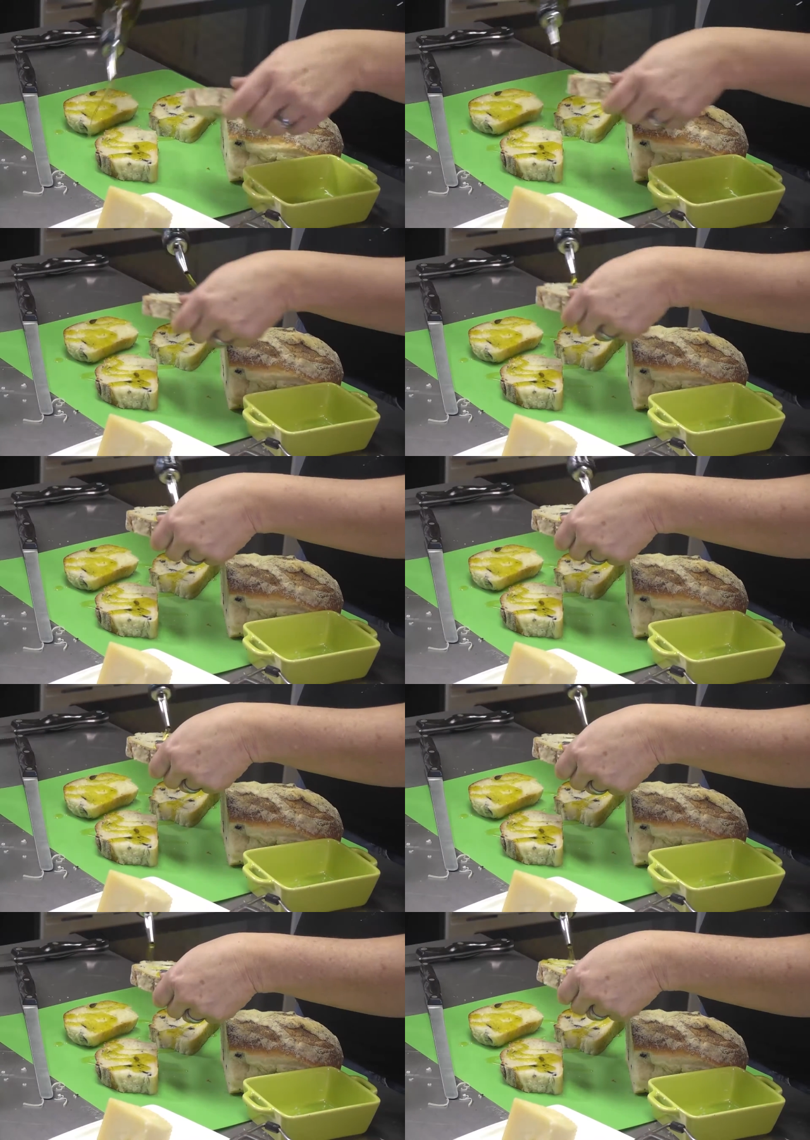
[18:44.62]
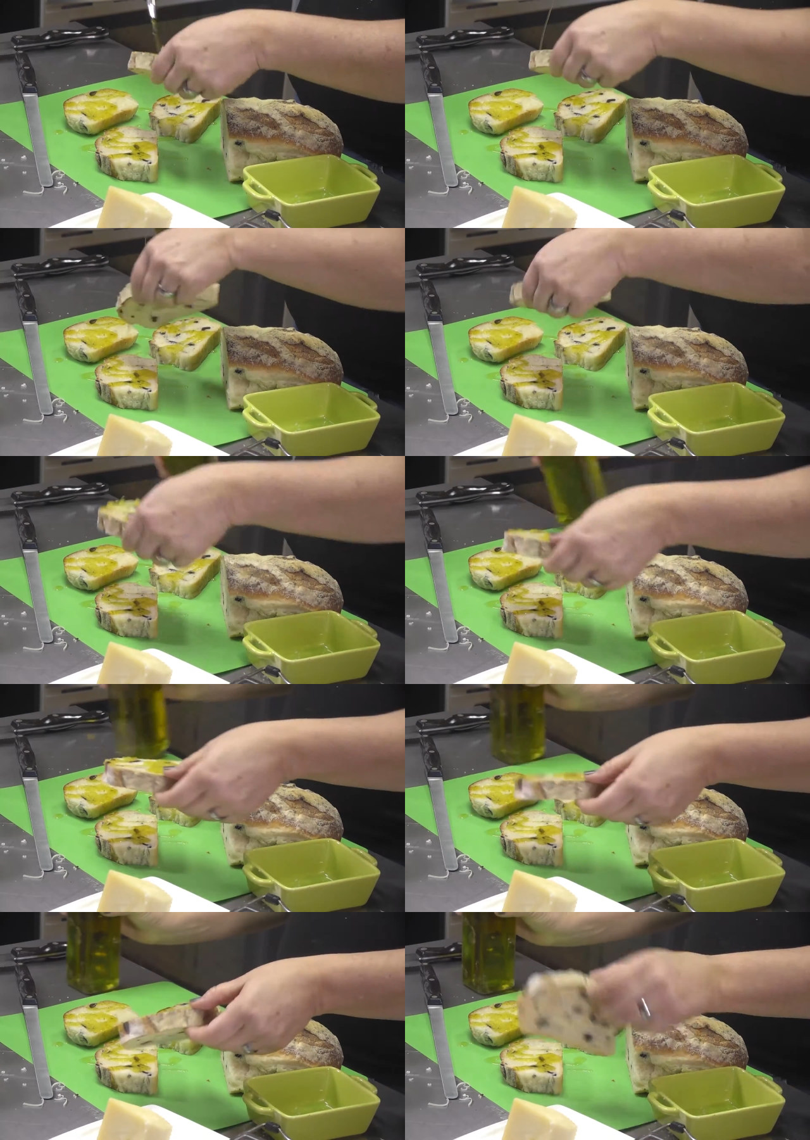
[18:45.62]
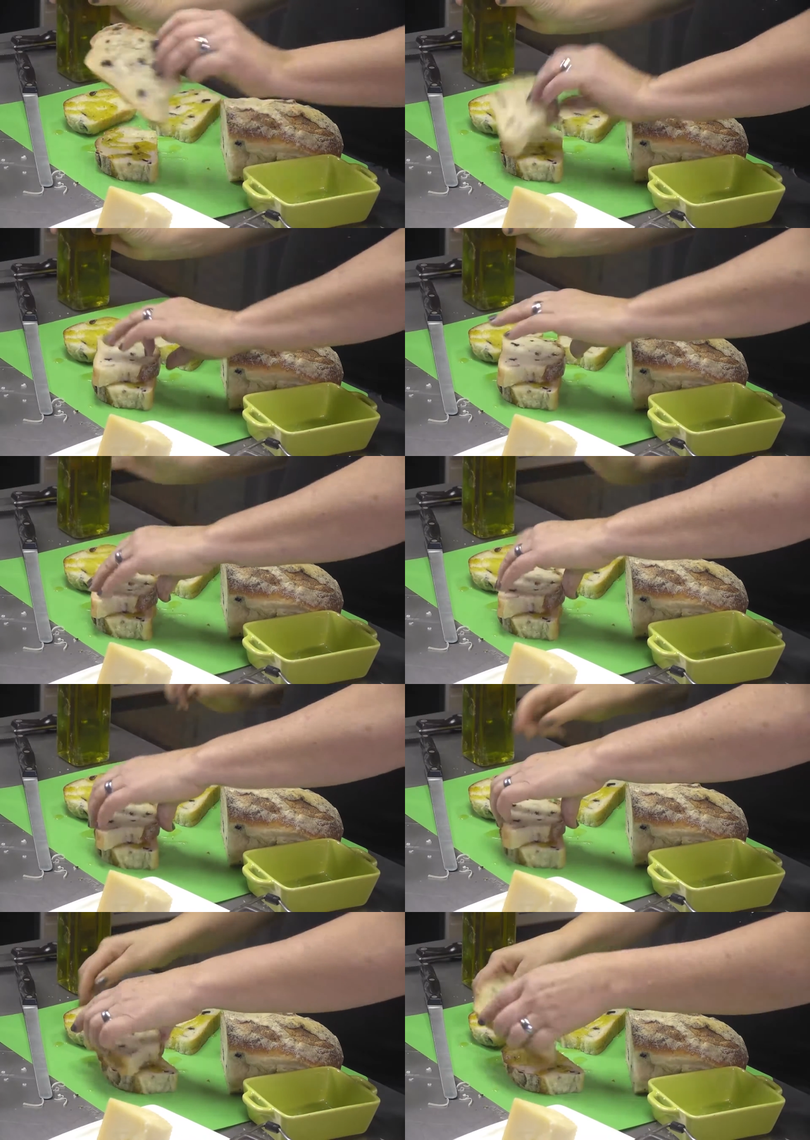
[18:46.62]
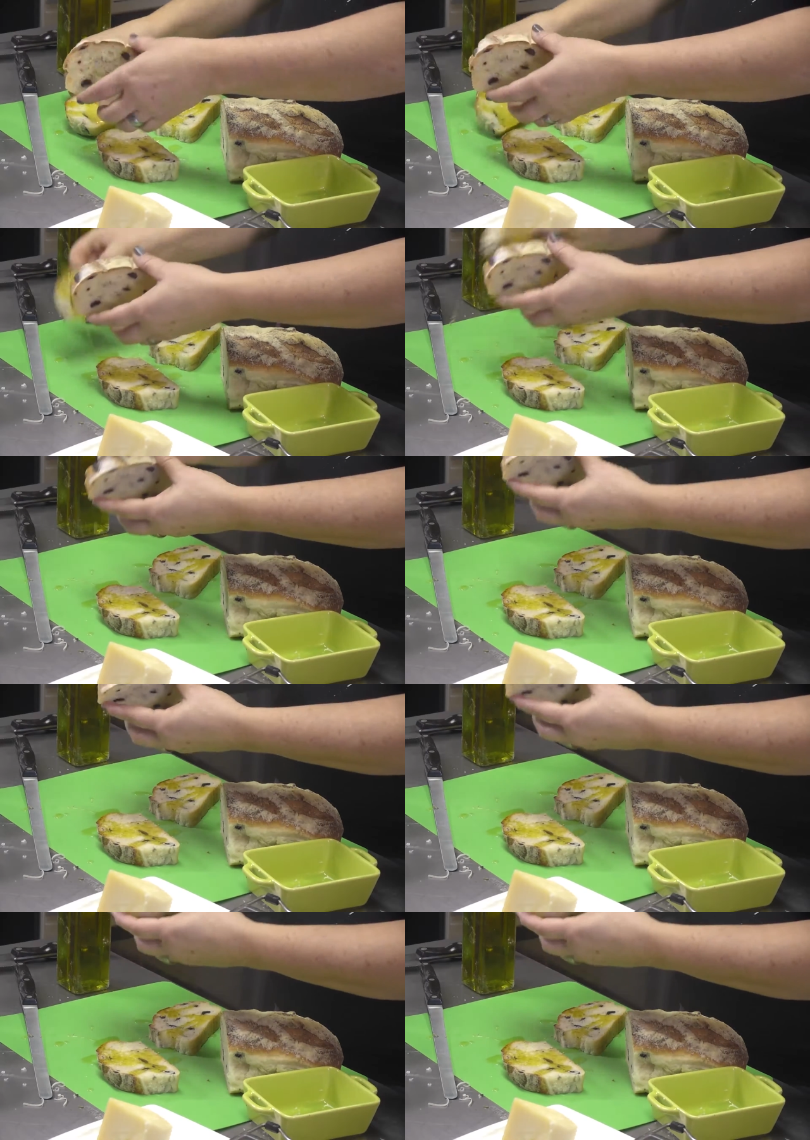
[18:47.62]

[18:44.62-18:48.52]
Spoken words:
No face is visible, so there are no lips to read.